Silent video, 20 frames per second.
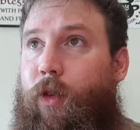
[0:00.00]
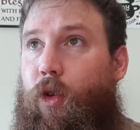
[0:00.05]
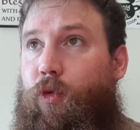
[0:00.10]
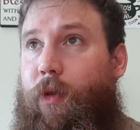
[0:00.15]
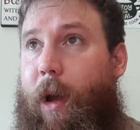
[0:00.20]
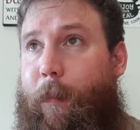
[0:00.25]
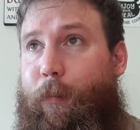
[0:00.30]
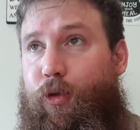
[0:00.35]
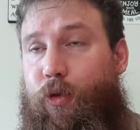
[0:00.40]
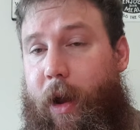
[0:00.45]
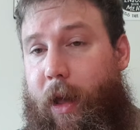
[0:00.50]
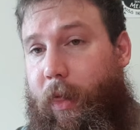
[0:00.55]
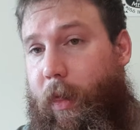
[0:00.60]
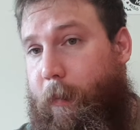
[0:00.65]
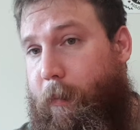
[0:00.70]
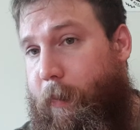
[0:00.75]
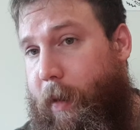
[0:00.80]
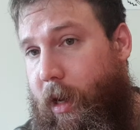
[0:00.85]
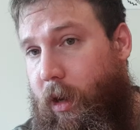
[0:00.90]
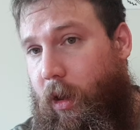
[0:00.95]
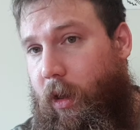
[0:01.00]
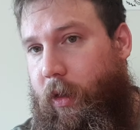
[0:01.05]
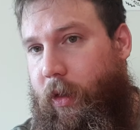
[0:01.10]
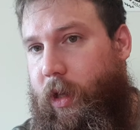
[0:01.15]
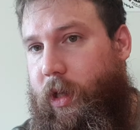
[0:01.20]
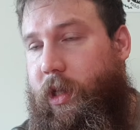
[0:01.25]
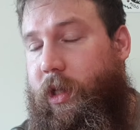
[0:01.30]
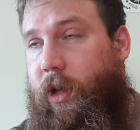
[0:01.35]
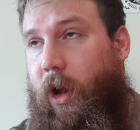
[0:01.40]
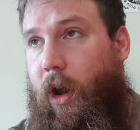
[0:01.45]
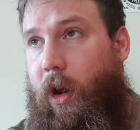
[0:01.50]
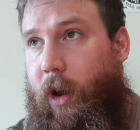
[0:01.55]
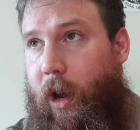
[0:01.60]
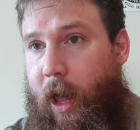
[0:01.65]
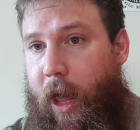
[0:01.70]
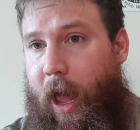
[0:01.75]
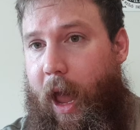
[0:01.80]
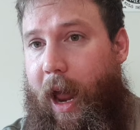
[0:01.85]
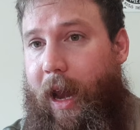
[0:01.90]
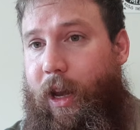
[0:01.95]
wrapped around the middle of the stone
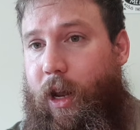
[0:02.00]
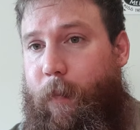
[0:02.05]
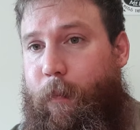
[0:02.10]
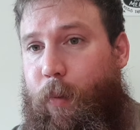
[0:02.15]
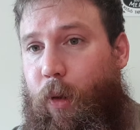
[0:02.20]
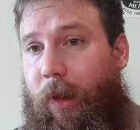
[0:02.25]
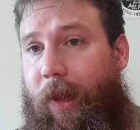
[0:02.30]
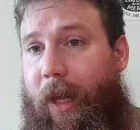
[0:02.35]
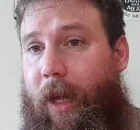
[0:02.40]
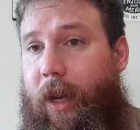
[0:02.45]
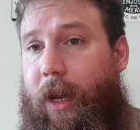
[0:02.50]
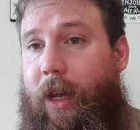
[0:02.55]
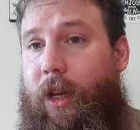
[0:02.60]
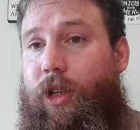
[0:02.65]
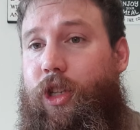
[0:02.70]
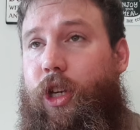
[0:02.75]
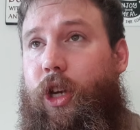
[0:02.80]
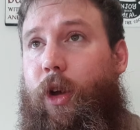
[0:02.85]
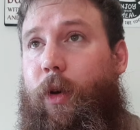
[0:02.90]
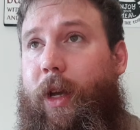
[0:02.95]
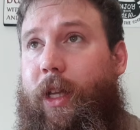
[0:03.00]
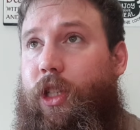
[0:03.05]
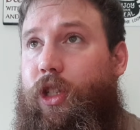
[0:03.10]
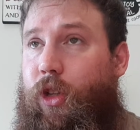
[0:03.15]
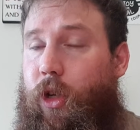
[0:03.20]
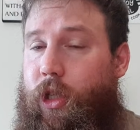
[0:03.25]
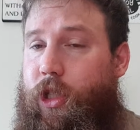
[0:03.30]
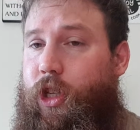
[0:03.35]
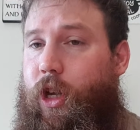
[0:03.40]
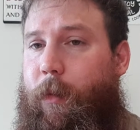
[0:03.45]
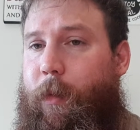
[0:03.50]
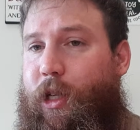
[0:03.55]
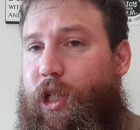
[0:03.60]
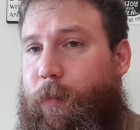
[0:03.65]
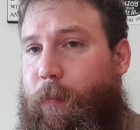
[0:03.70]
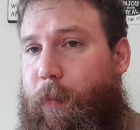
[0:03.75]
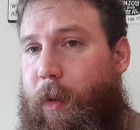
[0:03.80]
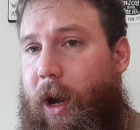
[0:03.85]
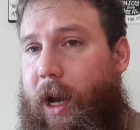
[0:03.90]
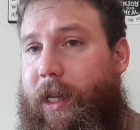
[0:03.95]
and you're pulling it into you, it's not so much
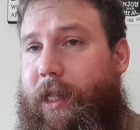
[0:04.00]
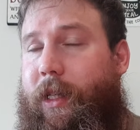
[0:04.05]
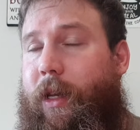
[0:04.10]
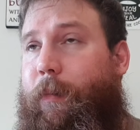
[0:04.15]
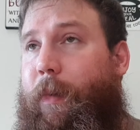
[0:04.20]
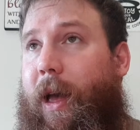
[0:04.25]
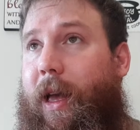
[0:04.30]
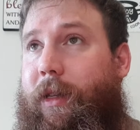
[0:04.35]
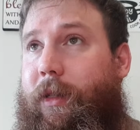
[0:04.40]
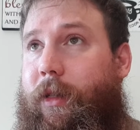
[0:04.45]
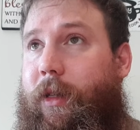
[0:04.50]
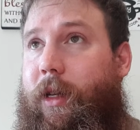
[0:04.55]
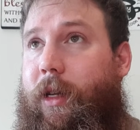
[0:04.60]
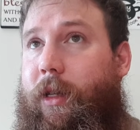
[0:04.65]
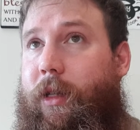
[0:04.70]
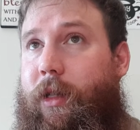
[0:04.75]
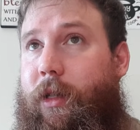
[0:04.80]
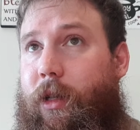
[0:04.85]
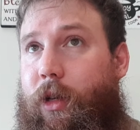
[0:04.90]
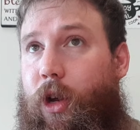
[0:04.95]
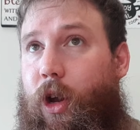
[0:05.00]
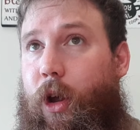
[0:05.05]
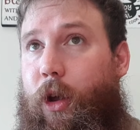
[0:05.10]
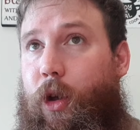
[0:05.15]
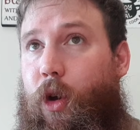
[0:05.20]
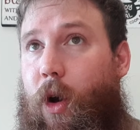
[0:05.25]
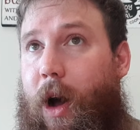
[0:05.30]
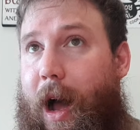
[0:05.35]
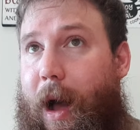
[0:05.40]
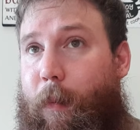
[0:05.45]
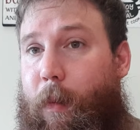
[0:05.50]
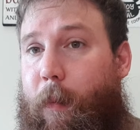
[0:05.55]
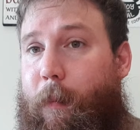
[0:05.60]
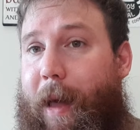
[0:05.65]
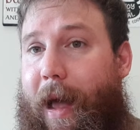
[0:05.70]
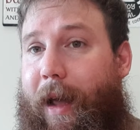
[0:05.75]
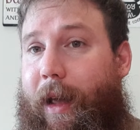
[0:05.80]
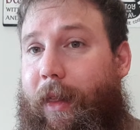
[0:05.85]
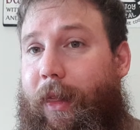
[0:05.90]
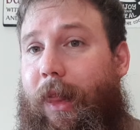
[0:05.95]
bicep as it is, your upper
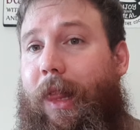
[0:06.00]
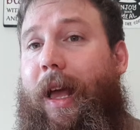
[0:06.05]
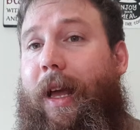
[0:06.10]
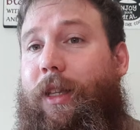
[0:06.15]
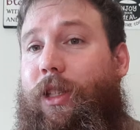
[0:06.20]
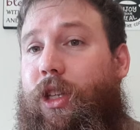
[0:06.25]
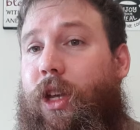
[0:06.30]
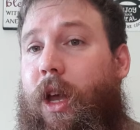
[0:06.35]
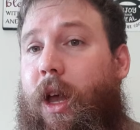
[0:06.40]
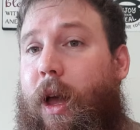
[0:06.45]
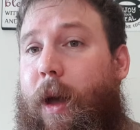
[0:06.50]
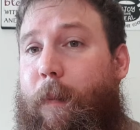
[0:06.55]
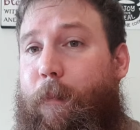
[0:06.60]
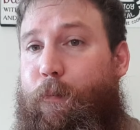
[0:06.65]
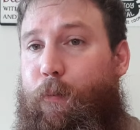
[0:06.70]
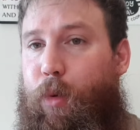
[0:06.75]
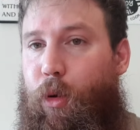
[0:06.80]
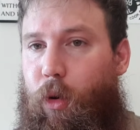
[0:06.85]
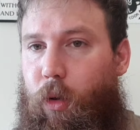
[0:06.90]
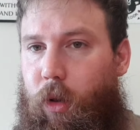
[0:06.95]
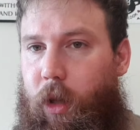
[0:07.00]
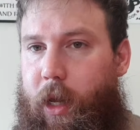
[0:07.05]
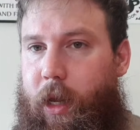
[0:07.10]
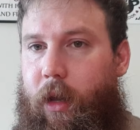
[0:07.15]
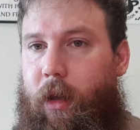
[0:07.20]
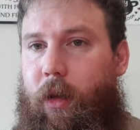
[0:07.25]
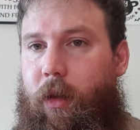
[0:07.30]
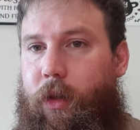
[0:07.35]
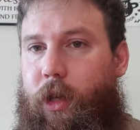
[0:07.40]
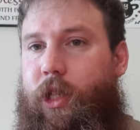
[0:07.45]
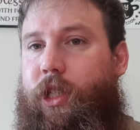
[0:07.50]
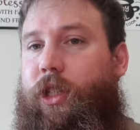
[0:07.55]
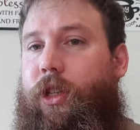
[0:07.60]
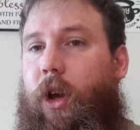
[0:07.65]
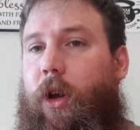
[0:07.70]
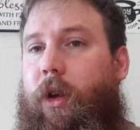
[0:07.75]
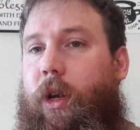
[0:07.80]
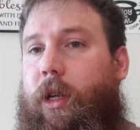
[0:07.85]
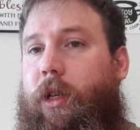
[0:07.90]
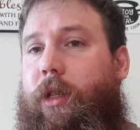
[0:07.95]
back and lats pulling the
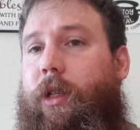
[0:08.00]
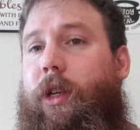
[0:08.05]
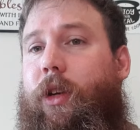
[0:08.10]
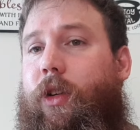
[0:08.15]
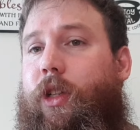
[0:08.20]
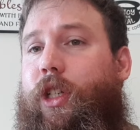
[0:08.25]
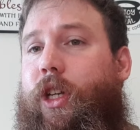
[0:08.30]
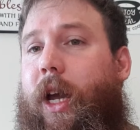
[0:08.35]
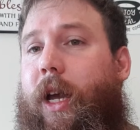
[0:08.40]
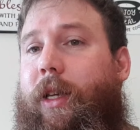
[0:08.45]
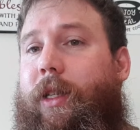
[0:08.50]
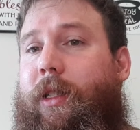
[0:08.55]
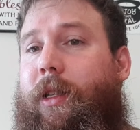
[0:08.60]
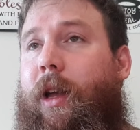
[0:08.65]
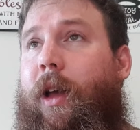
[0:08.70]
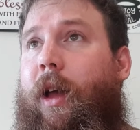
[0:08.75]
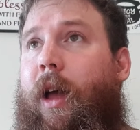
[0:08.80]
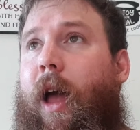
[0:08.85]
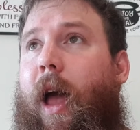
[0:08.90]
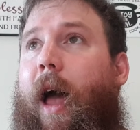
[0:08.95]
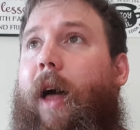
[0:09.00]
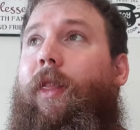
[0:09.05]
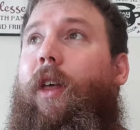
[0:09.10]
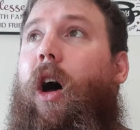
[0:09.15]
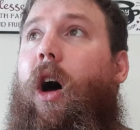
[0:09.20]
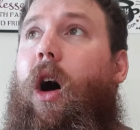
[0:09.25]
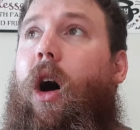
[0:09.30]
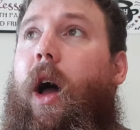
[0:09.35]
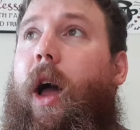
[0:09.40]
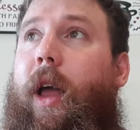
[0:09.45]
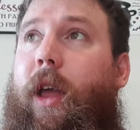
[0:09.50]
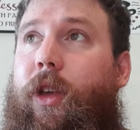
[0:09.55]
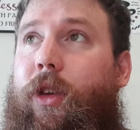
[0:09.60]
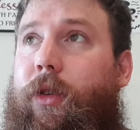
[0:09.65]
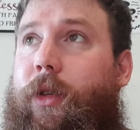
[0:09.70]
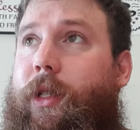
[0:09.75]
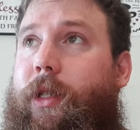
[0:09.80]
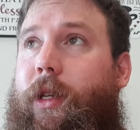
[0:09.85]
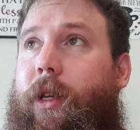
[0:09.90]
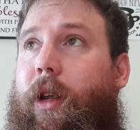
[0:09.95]
stone into your chest. And the higher you
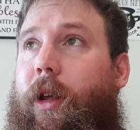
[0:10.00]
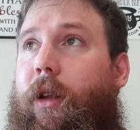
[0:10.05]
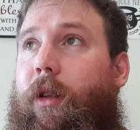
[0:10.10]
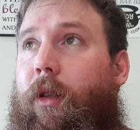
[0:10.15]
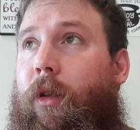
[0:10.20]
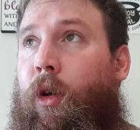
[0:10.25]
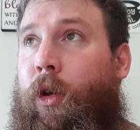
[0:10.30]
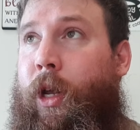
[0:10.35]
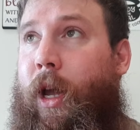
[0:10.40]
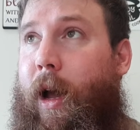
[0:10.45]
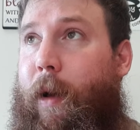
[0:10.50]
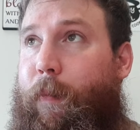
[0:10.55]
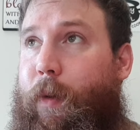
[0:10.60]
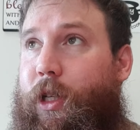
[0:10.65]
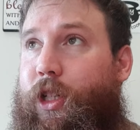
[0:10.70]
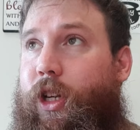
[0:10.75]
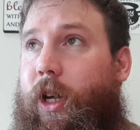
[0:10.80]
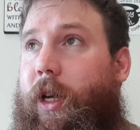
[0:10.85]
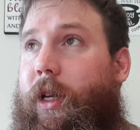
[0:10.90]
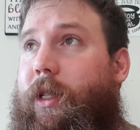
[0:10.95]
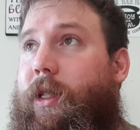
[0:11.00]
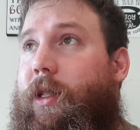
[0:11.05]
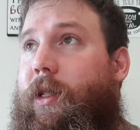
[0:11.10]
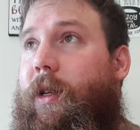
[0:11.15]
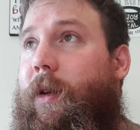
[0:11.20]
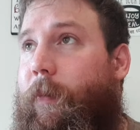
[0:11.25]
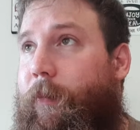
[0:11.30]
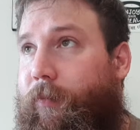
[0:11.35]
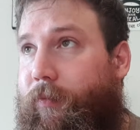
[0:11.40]
sit it on your upper chest,